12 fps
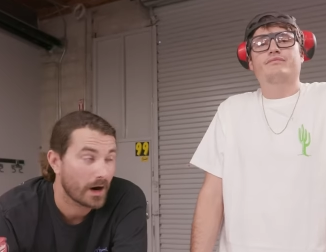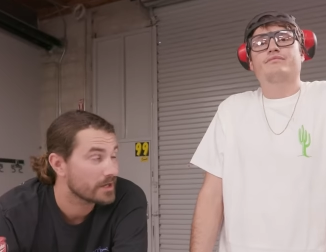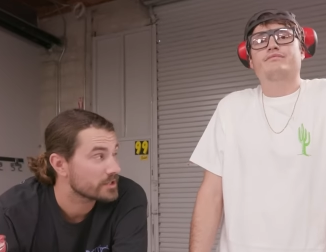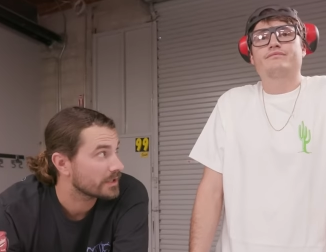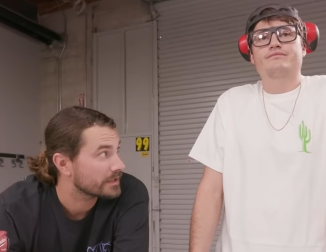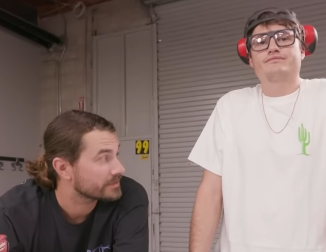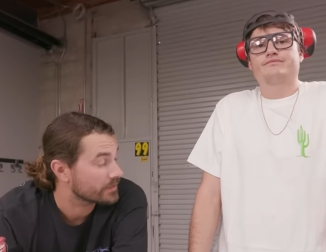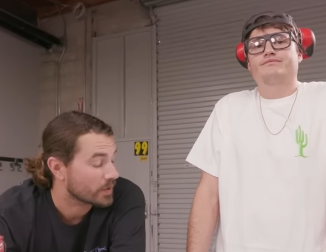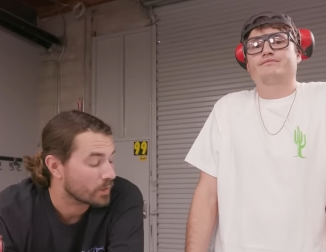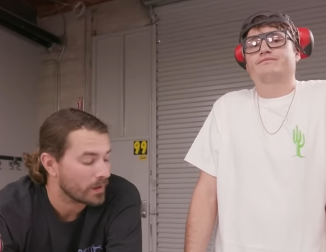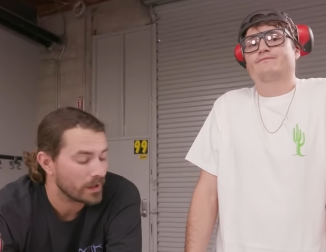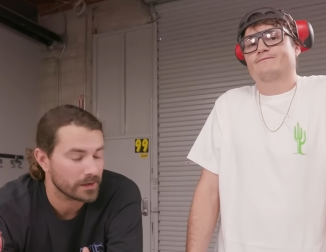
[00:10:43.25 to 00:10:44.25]
Speaker 1: All right, Jerry, so
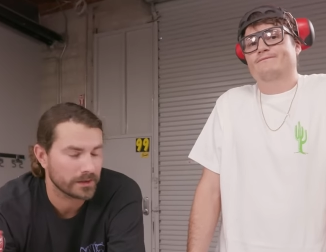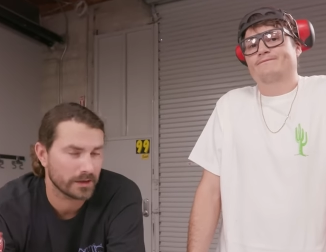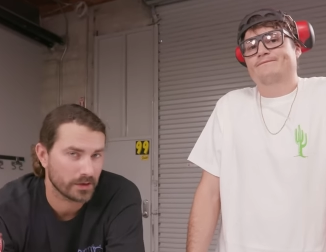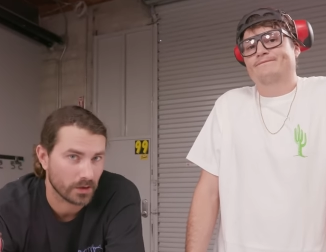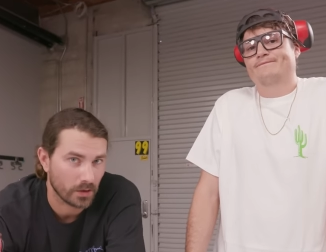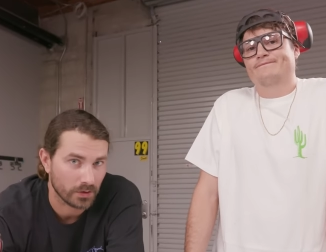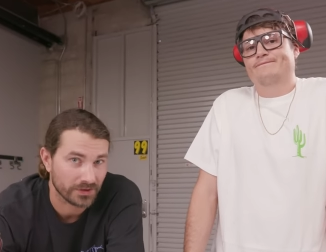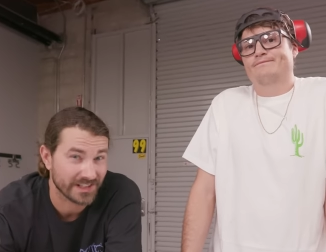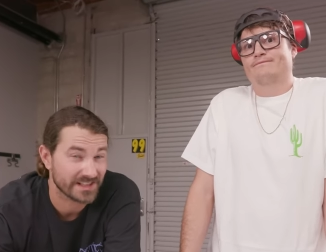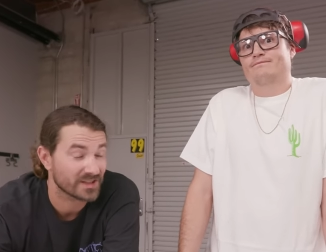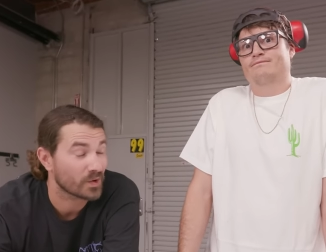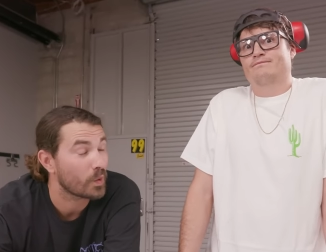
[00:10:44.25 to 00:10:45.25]
the quality of your
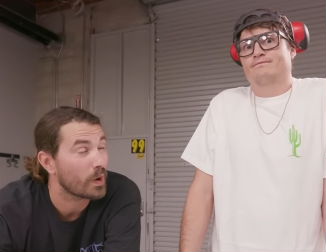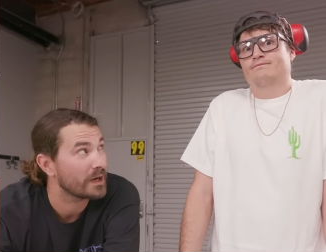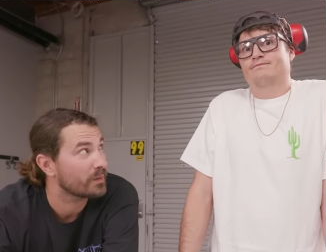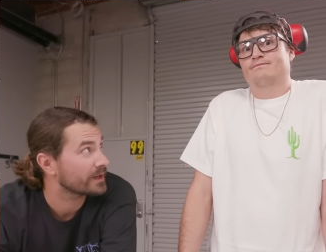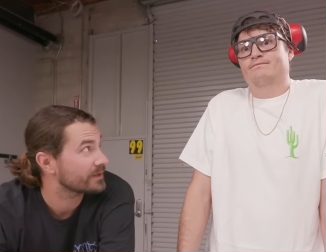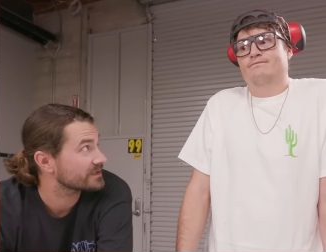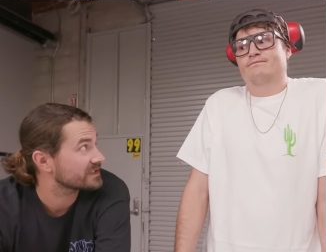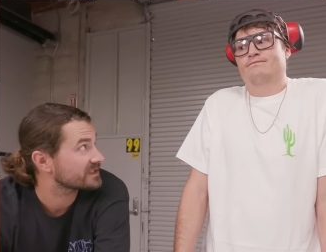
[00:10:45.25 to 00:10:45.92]
holes isn't quite what I was